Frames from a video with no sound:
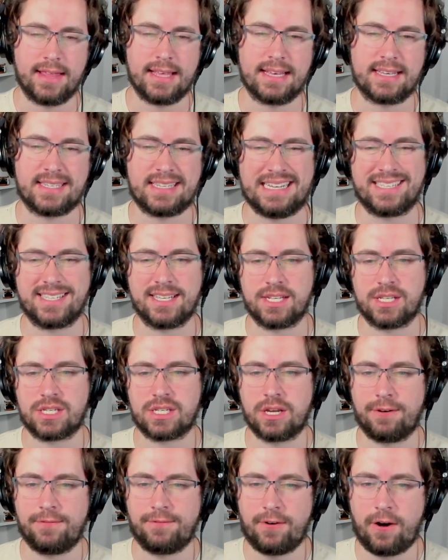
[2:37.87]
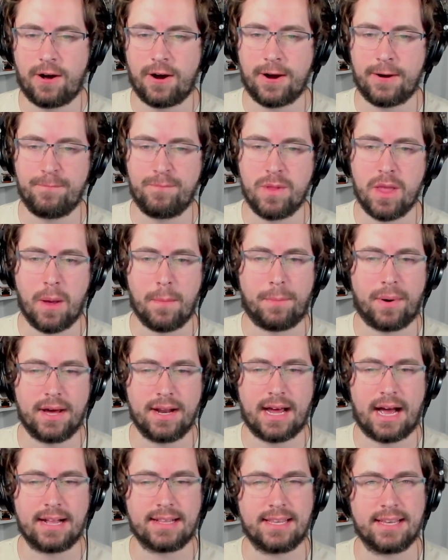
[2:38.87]
season so far,
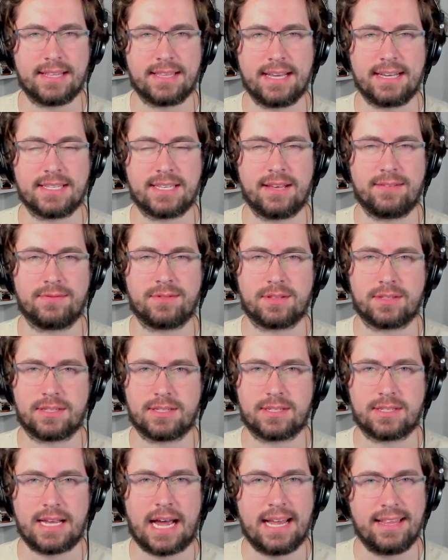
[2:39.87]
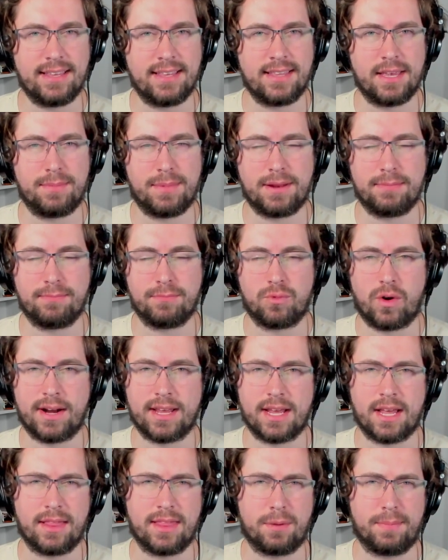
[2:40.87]
but I think things have silently been
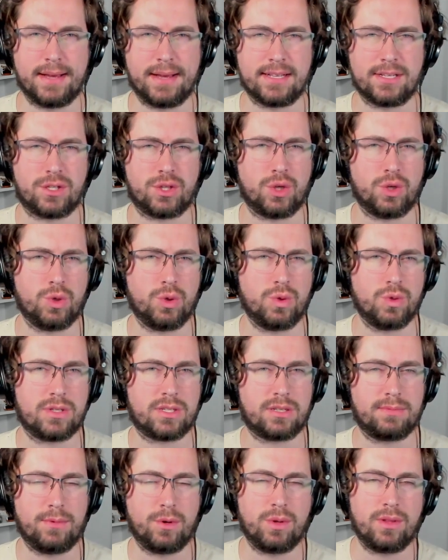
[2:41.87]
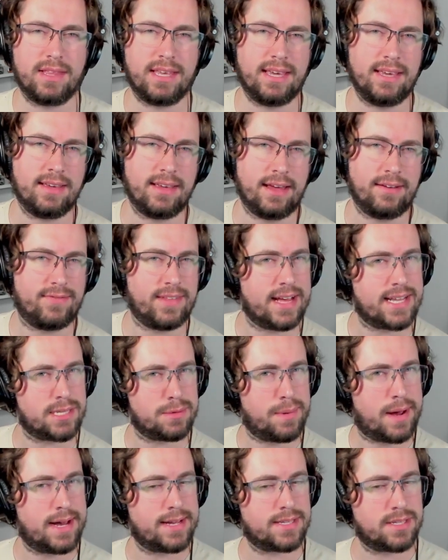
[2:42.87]
running a little bit too smoothly, if that's
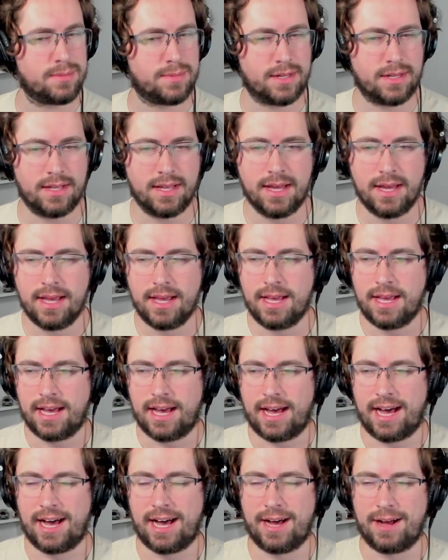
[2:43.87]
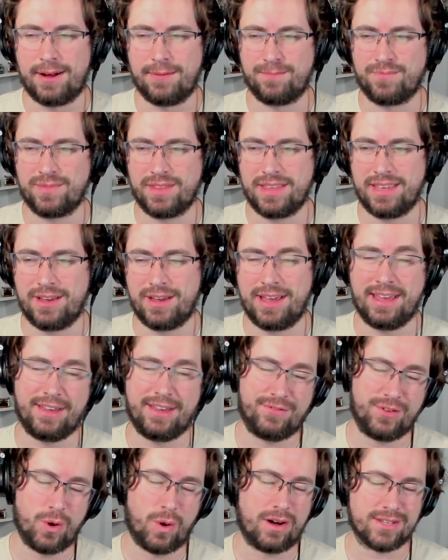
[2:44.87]
possible.
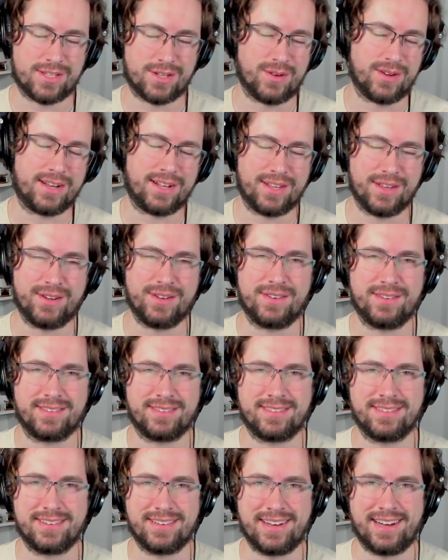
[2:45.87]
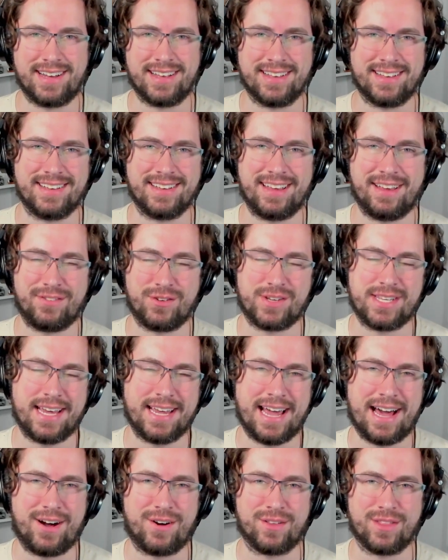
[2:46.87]
If you also include, if you take
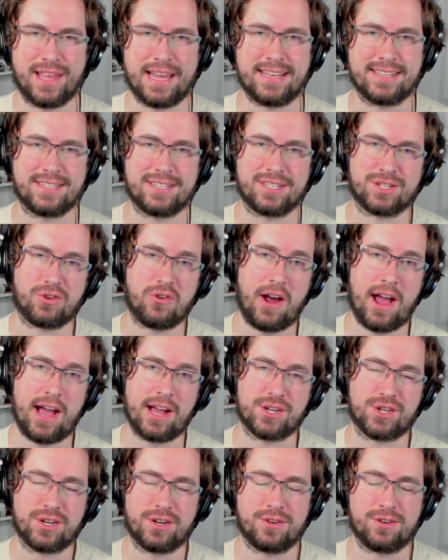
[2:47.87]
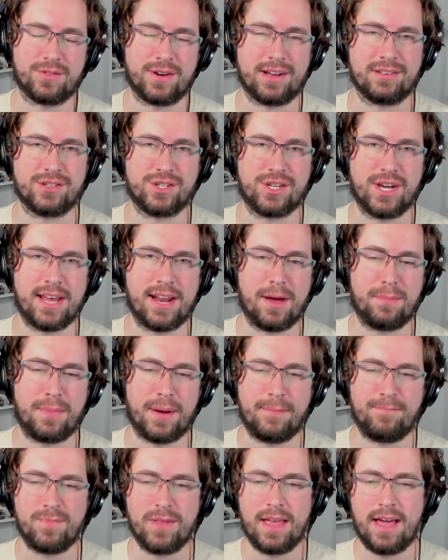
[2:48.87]
out Lance's crash around Jeddah,
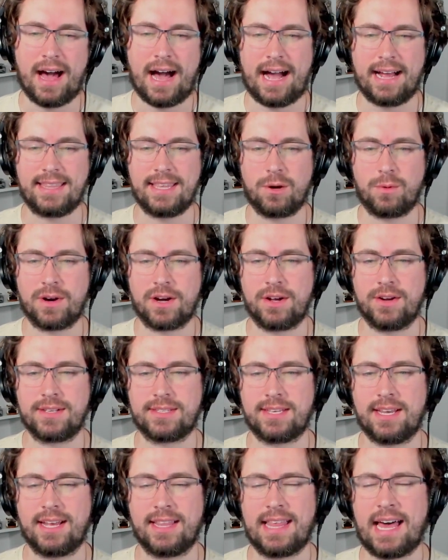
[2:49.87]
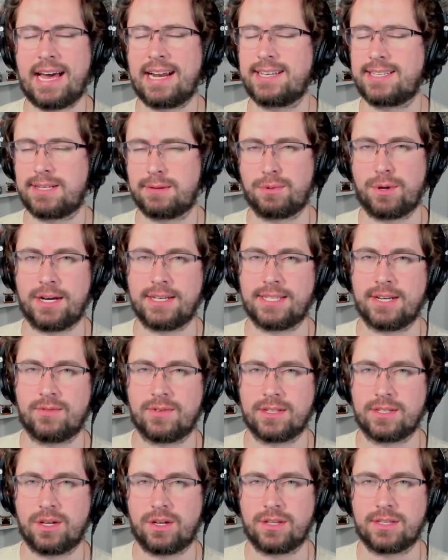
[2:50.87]
but I think we're going to see a lot of surprising
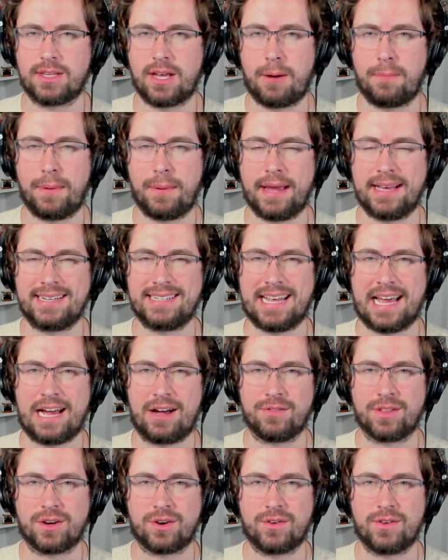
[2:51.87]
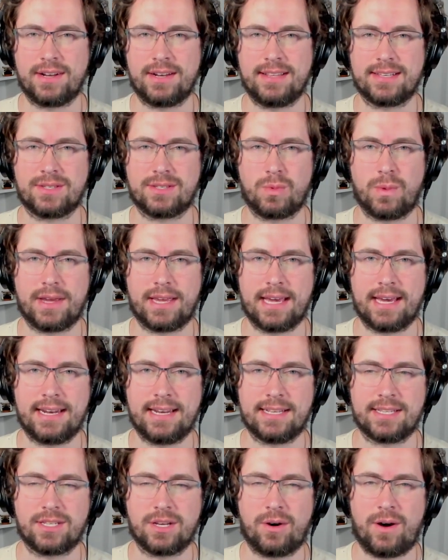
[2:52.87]
results up and down the grid this weekend,
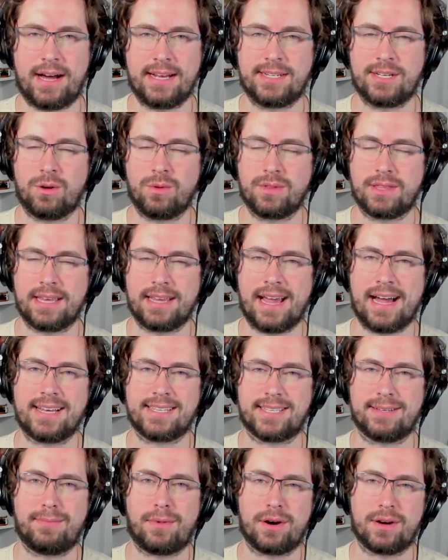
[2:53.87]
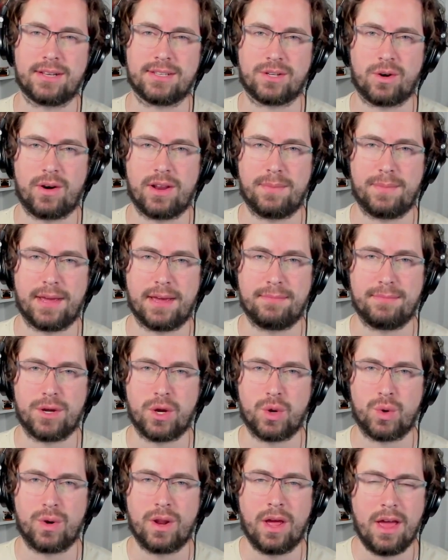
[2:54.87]
and so I don't think Aston Martin is going to be
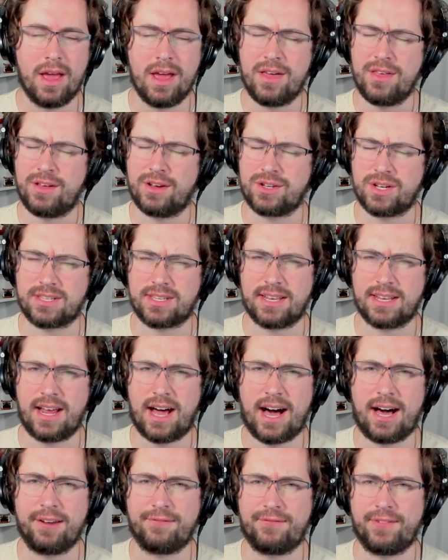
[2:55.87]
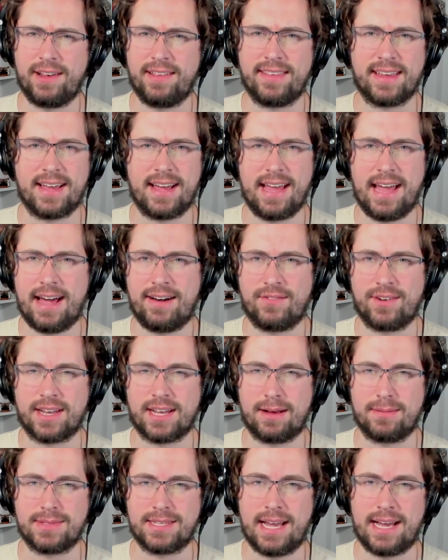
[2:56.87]
immune. There's just an odd feeling I have when it
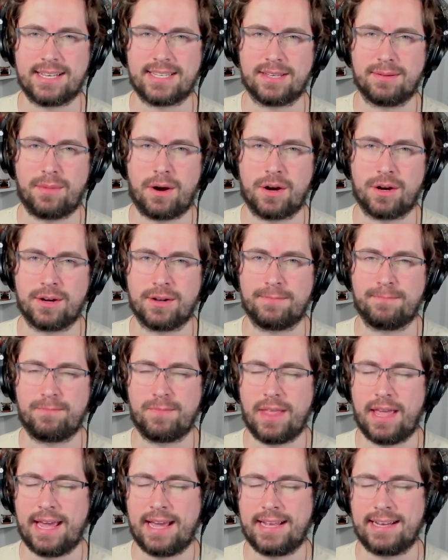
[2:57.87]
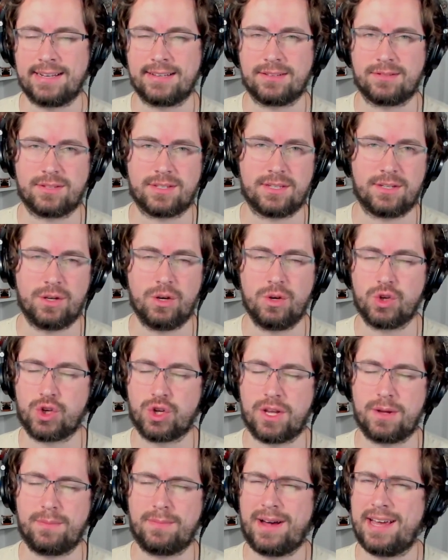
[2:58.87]
comes to Aston Martin, and
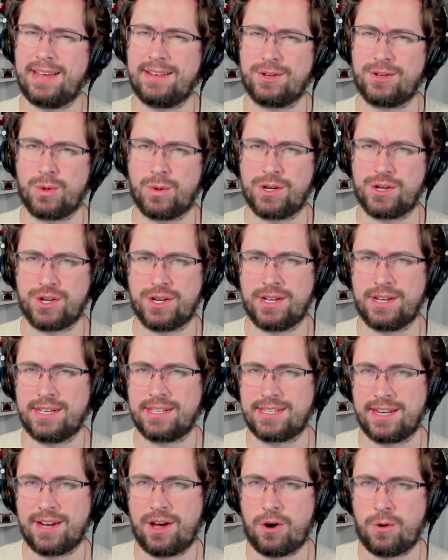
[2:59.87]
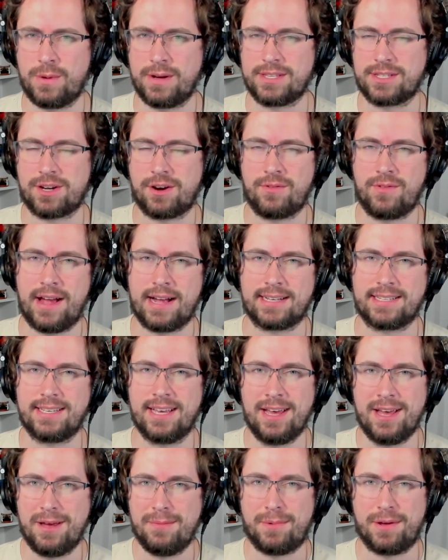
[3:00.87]
usually my intuition isn't always correct,
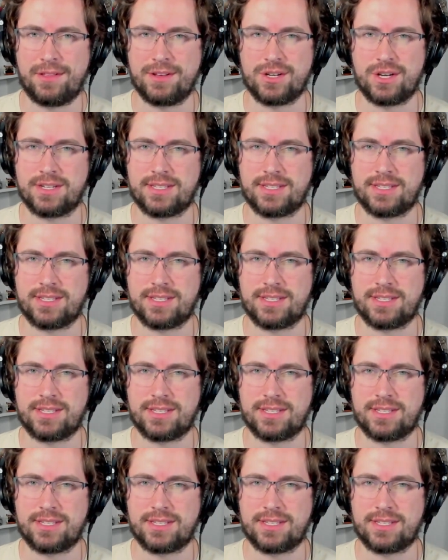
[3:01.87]
but there's just